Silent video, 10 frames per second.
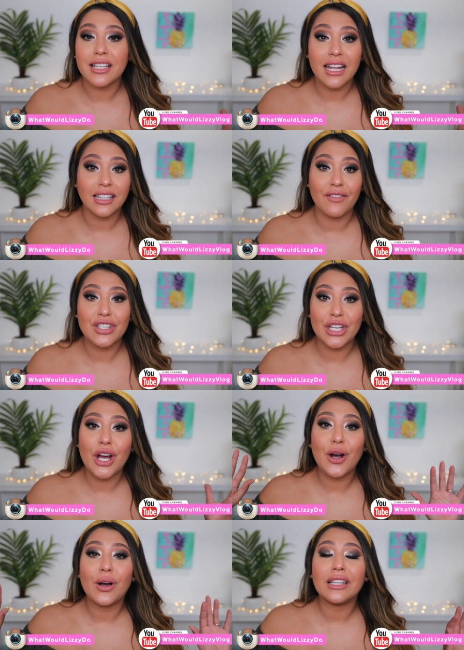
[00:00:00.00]
I'd love to
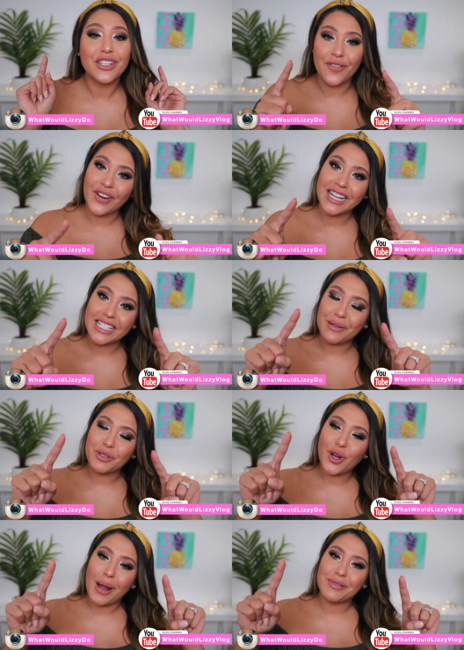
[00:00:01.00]
know. Don't forget to
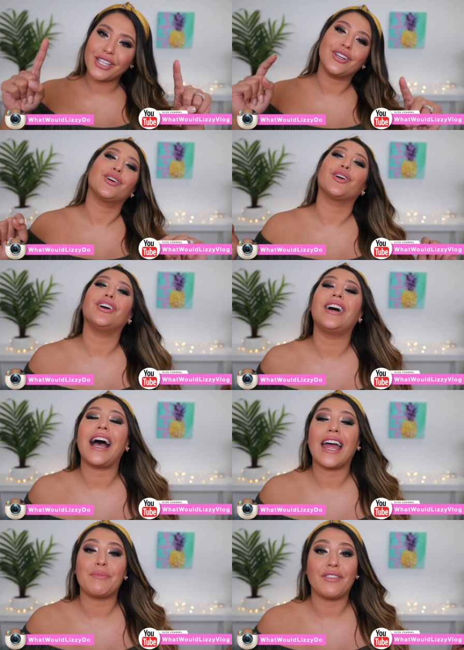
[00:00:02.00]
subscribe to your girl.
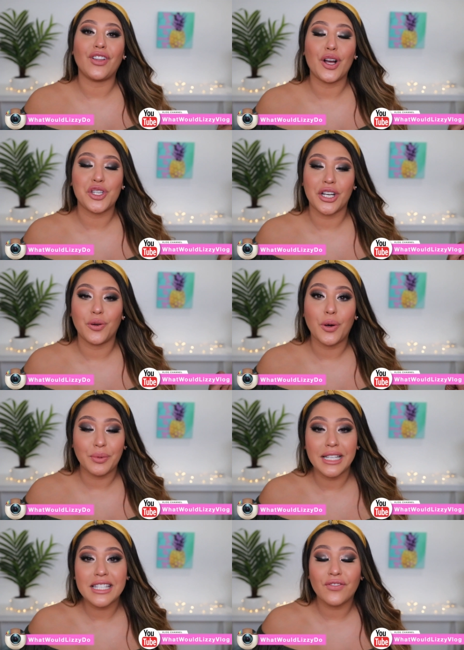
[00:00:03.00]
I have my vlog channel, What
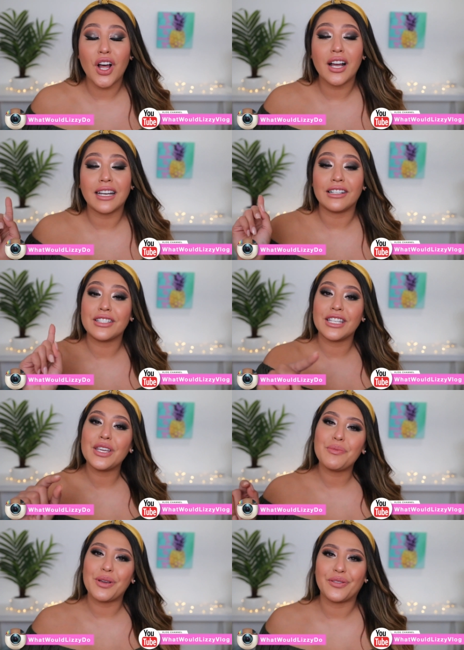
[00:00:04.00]
Lizzy Vlog, and I'll see
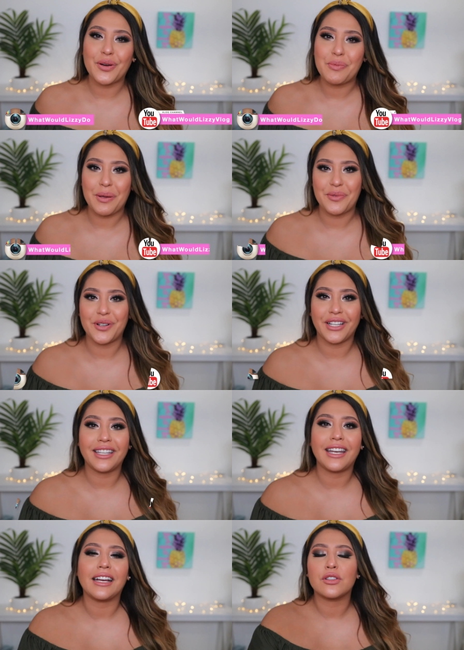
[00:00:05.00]
you beautiful people in
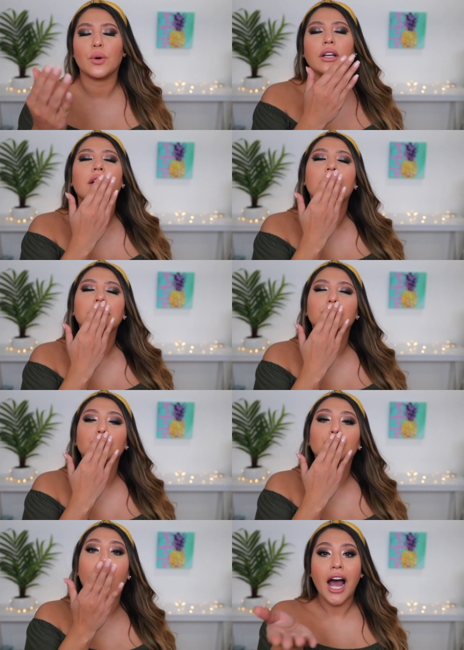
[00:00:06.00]
the next one.
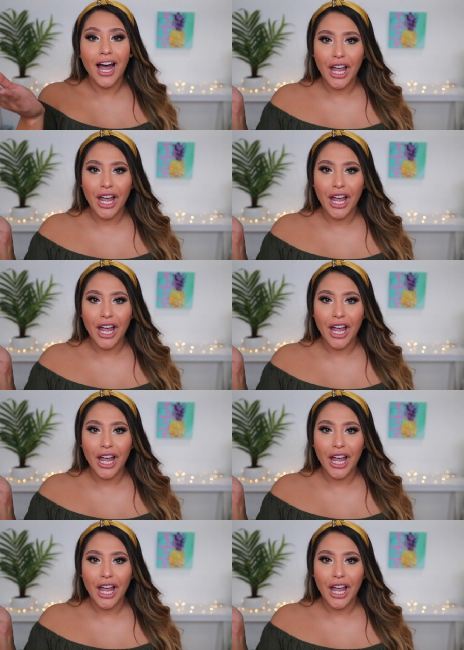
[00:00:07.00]
Mwah.